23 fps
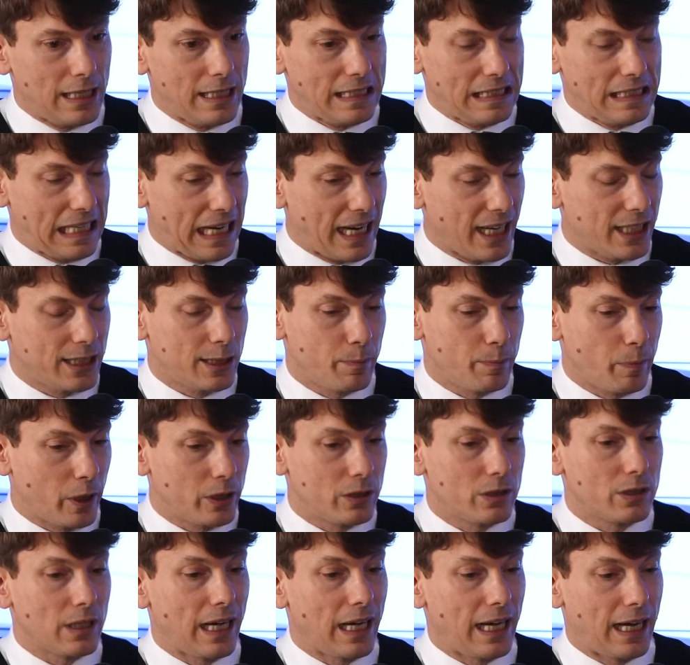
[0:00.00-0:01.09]
Yes,
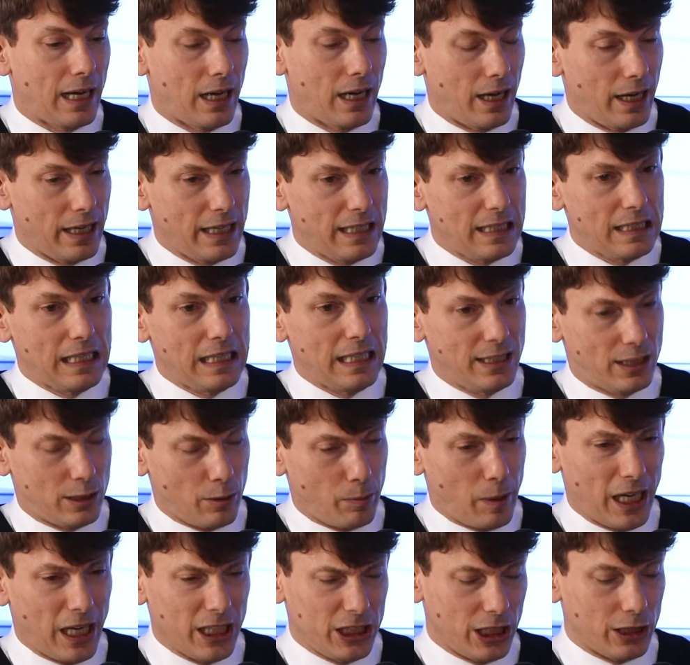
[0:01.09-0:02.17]
but in
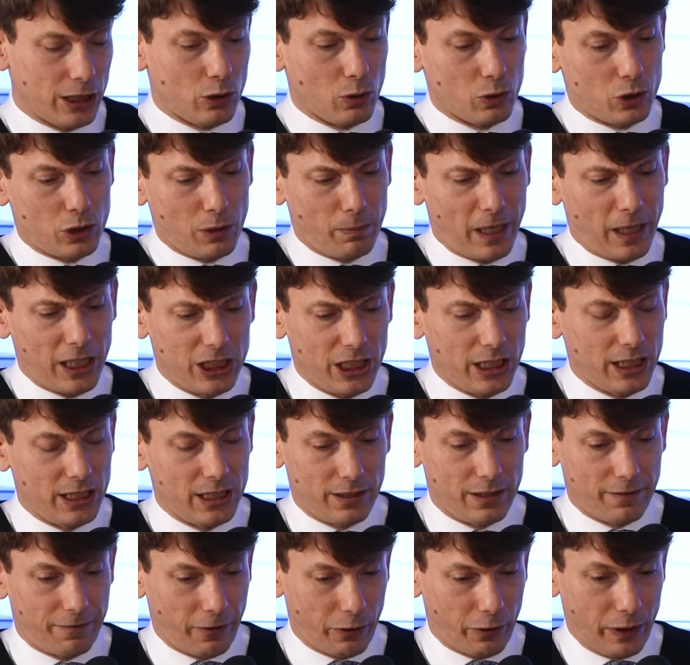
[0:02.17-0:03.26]
supply chain, so supply chain is
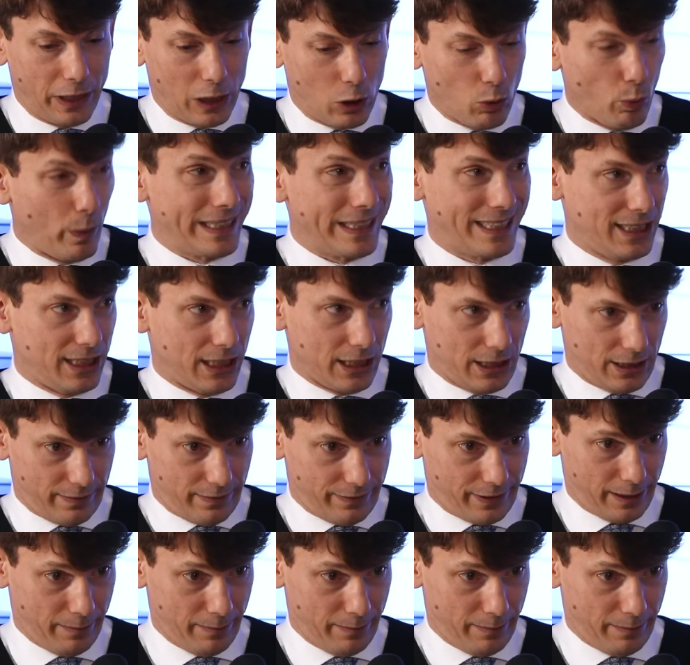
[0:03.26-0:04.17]
a very quantitative